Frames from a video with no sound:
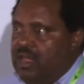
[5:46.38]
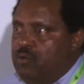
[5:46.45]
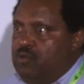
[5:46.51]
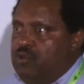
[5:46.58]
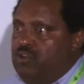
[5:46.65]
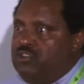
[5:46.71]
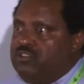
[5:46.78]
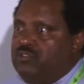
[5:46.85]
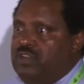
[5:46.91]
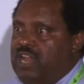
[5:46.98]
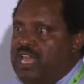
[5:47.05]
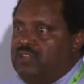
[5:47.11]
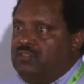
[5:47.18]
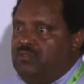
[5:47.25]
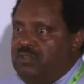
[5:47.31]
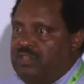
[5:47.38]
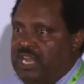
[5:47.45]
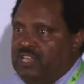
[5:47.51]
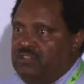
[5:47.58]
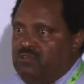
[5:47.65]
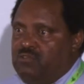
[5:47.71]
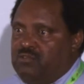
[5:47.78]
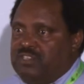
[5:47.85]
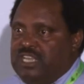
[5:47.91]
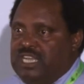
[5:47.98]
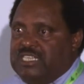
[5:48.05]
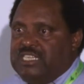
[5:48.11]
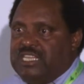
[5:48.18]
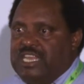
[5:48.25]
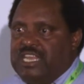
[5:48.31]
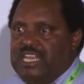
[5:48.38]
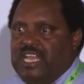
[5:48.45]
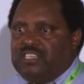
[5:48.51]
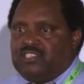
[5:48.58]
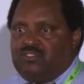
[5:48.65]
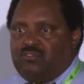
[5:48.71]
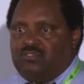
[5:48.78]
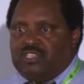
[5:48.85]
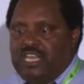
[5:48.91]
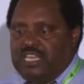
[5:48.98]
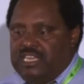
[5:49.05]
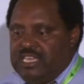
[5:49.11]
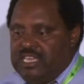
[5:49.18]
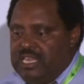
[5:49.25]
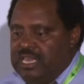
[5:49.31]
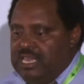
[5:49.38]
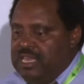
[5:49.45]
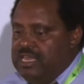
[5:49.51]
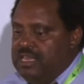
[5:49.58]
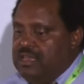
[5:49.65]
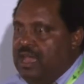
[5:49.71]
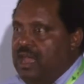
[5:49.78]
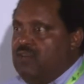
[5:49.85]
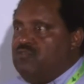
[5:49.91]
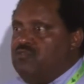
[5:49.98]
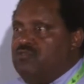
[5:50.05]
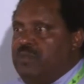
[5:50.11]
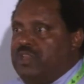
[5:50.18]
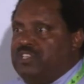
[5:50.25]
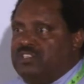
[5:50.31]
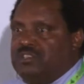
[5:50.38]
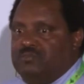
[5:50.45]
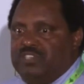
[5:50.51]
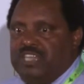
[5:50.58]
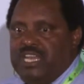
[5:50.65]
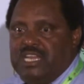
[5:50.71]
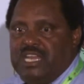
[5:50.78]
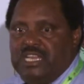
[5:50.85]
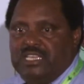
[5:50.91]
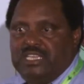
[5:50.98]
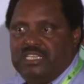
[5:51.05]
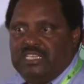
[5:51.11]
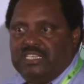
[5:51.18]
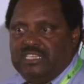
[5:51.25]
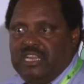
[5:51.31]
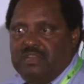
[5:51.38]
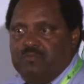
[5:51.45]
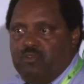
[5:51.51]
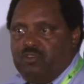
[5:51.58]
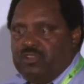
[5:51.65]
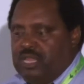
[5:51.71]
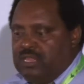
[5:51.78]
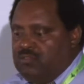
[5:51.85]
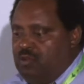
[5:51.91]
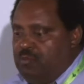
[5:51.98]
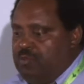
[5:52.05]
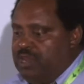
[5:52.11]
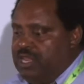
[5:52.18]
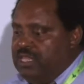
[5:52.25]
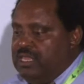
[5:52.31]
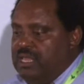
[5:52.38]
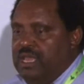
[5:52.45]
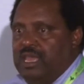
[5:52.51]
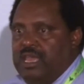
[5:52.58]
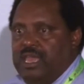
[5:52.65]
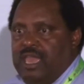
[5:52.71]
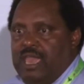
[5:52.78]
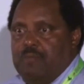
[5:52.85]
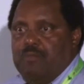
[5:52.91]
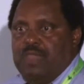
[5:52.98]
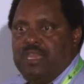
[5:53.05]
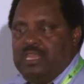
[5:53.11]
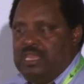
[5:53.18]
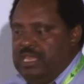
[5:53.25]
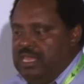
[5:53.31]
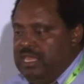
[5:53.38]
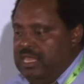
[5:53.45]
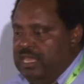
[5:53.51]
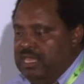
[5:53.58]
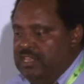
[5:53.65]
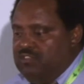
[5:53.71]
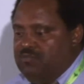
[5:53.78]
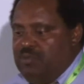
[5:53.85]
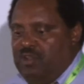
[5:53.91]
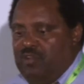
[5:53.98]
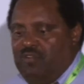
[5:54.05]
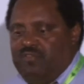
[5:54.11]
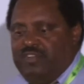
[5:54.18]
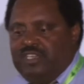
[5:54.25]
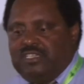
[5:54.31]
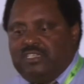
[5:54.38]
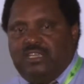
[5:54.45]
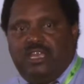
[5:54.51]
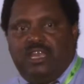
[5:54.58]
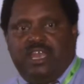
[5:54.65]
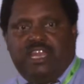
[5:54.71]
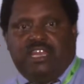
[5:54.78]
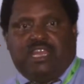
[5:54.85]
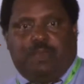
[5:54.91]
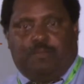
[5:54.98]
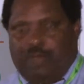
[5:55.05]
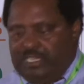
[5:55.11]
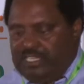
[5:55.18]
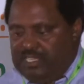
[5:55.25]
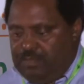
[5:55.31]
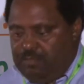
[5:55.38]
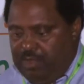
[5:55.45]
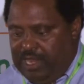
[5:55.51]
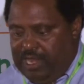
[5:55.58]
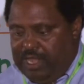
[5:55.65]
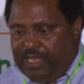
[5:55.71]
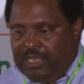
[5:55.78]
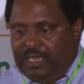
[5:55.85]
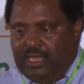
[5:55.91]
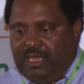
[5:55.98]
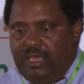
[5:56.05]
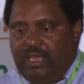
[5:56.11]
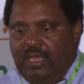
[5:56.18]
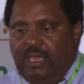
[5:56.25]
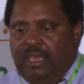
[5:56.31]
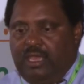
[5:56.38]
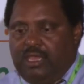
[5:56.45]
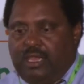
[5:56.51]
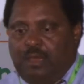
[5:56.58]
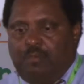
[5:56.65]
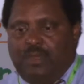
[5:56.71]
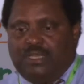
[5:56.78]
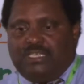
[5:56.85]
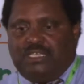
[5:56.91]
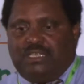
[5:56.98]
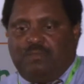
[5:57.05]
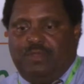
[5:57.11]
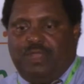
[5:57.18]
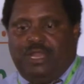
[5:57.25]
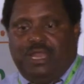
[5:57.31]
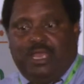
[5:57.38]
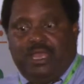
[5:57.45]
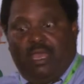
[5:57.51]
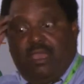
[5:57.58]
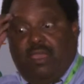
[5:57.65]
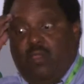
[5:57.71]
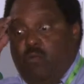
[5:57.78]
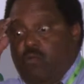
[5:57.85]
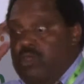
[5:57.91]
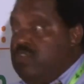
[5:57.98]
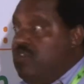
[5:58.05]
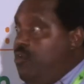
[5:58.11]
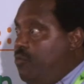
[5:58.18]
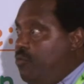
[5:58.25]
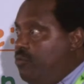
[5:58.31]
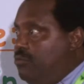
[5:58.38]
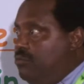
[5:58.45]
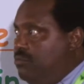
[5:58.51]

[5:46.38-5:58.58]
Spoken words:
We also like to try to look at the other areas, cross-cutting. How do you mainstream gender? Gender is an important component. M&E, spillovers, and capacity building. Capacity building. We know